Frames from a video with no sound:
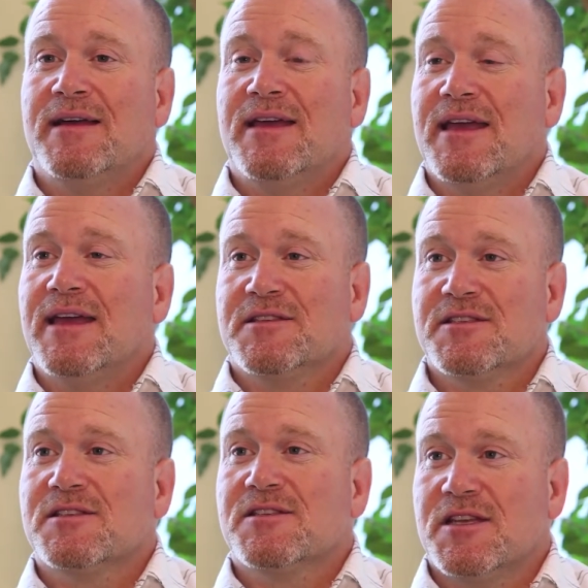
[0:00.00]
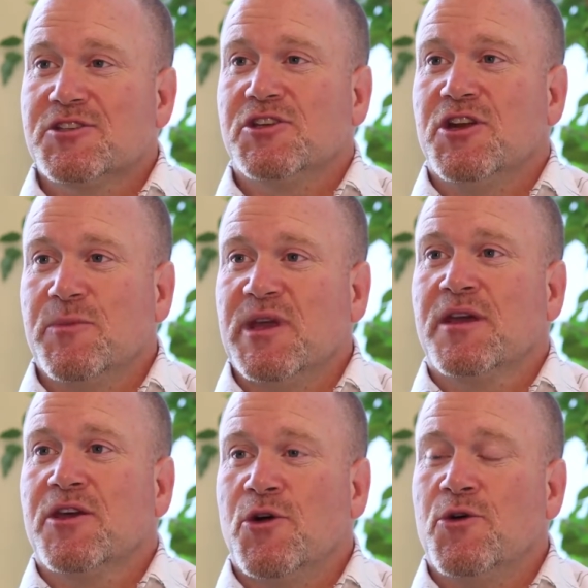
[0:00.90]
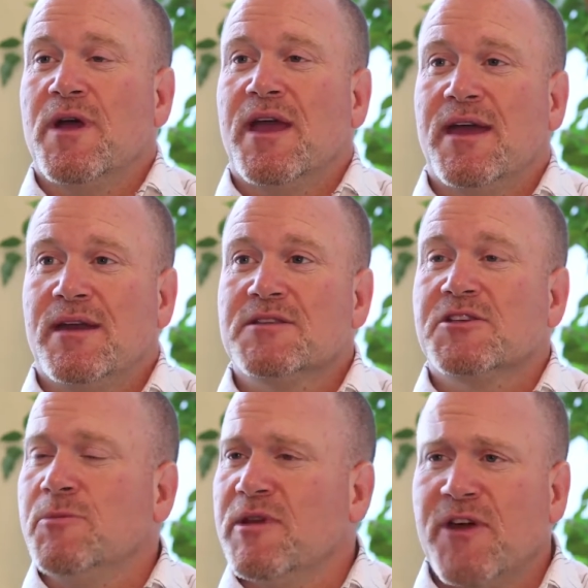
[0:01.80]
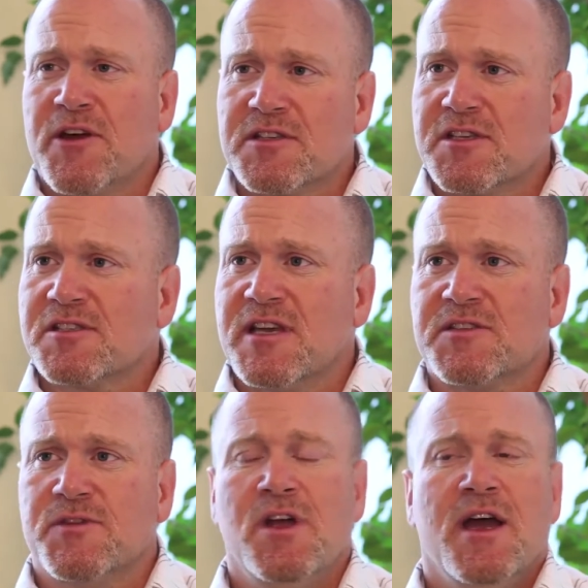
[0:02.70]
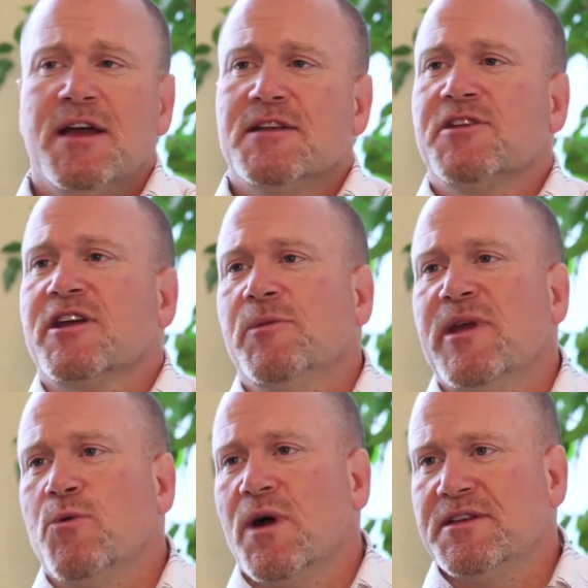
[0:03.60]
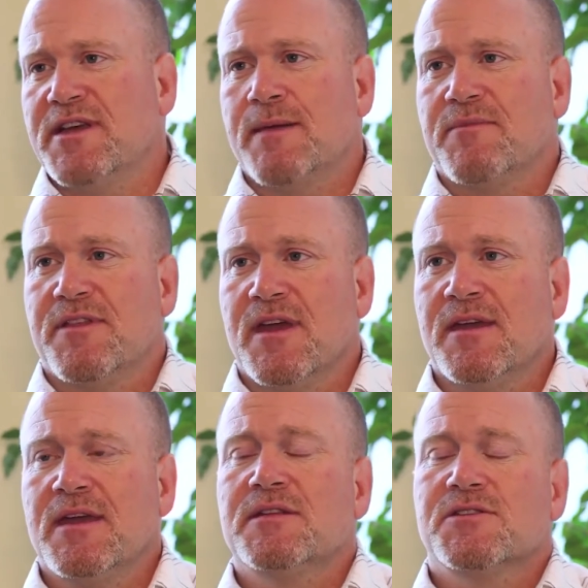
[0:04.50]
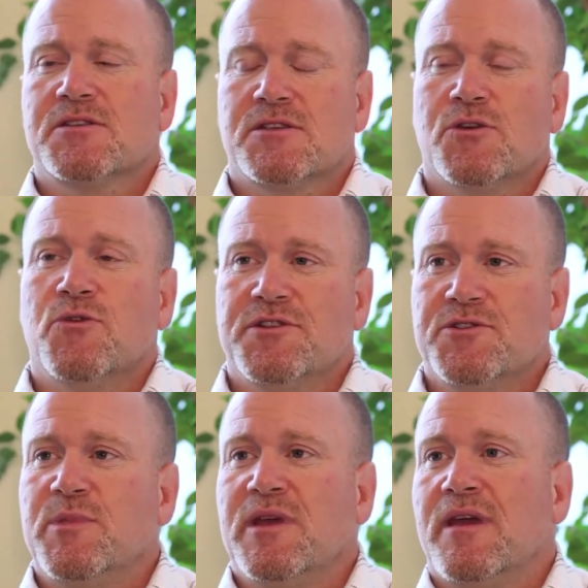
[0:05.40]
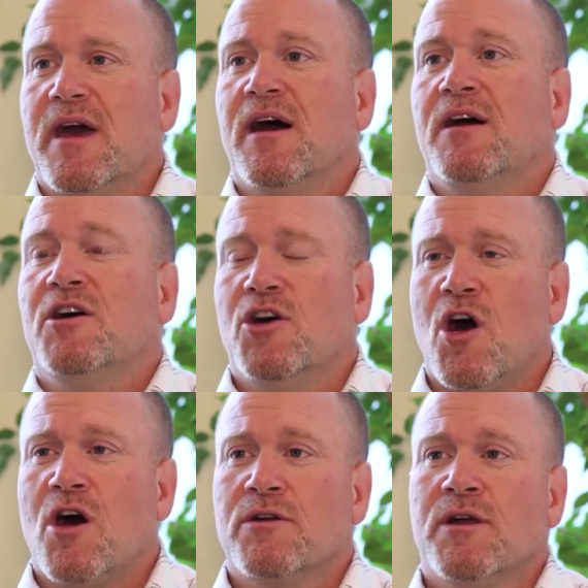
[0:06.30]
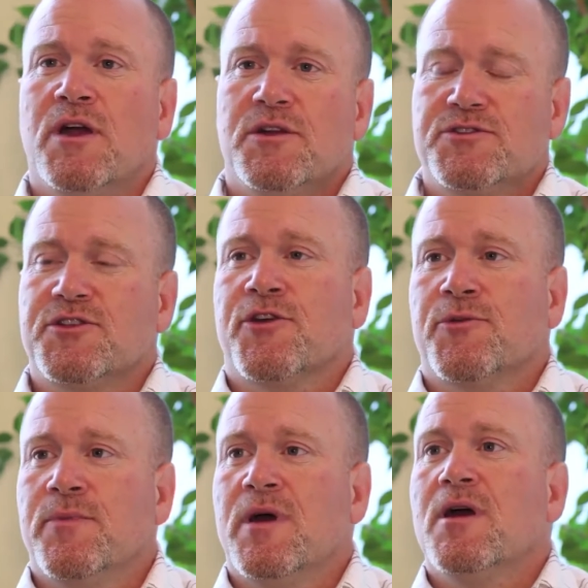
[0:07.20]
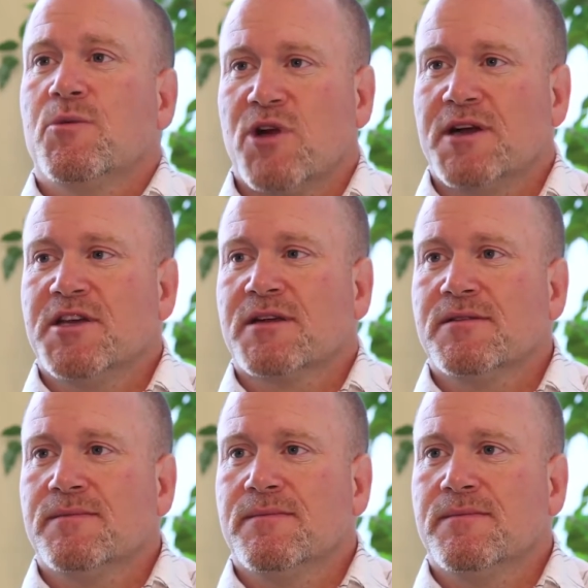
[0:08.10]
it's going to be a go, and it's going to be very successful. It's not going to be a one-time thing. It's going to be a long-term project.